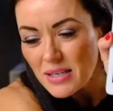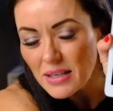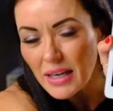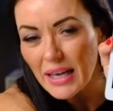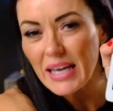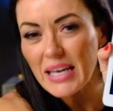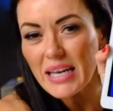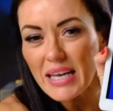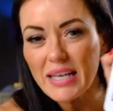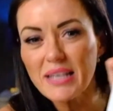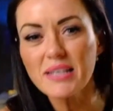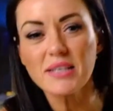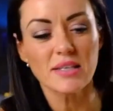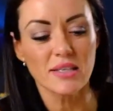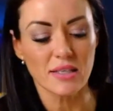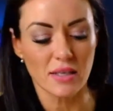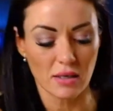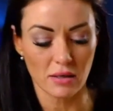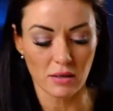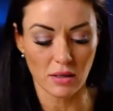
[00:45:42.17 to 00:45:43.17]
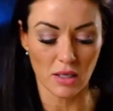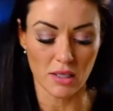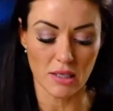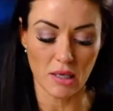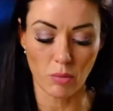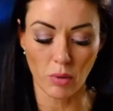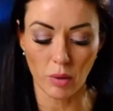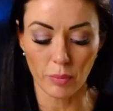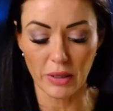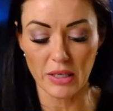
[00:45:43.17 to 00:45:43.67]
It is. Can
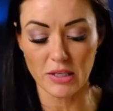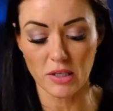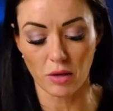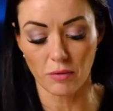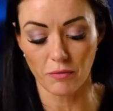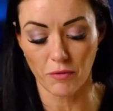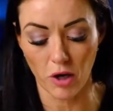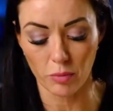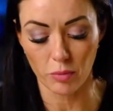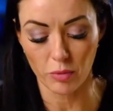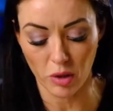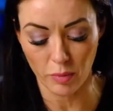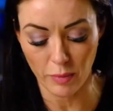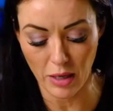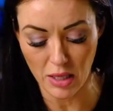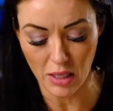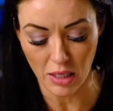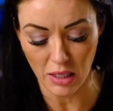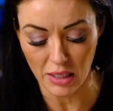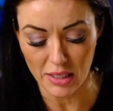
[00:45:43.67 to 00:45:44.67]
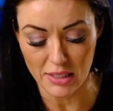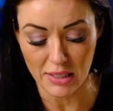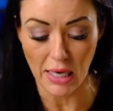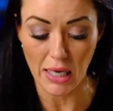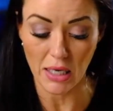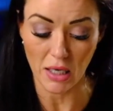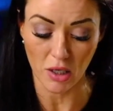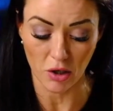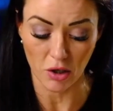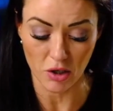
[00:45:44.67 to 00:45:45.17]
someone please confirm with me that it is
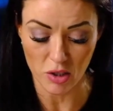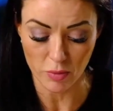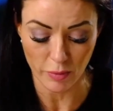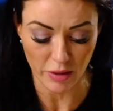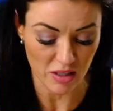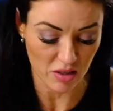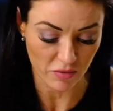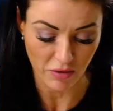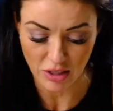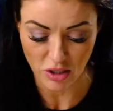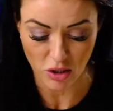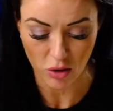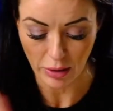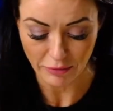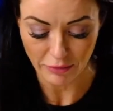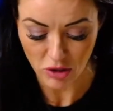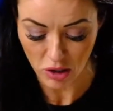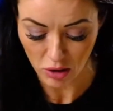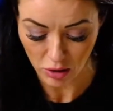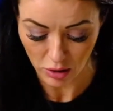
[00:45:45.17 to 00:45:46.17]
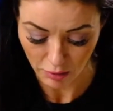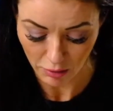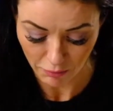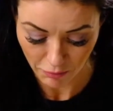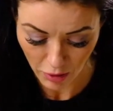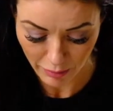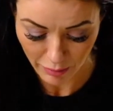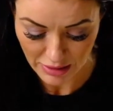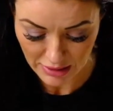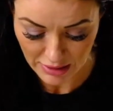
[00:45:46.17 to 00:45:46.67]
in announcements? If I don't have to, I'm going to
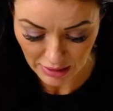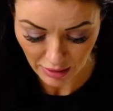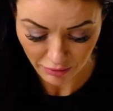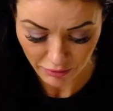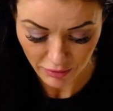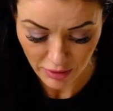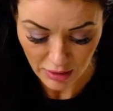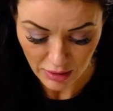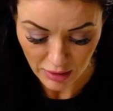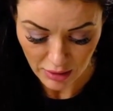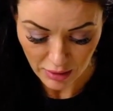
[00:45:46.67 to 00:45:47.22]
confirm myself.